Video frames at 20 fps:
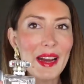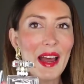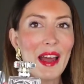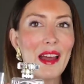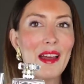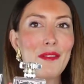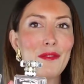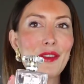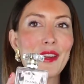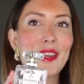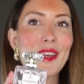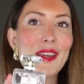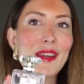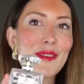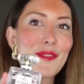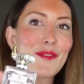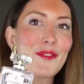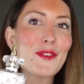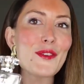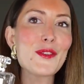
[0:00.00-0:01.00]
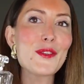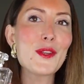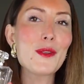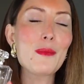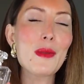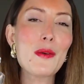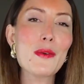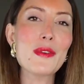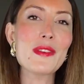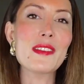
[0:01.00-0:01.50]
I have here the
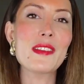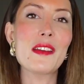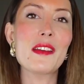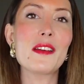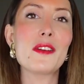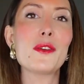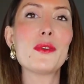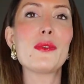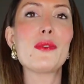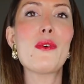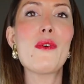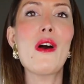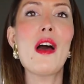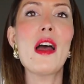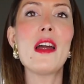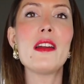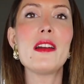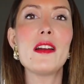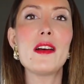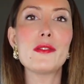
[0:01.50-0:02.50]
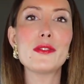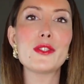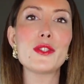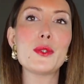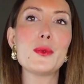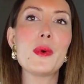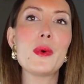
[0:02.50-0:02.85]
numéro 5, you know, I love to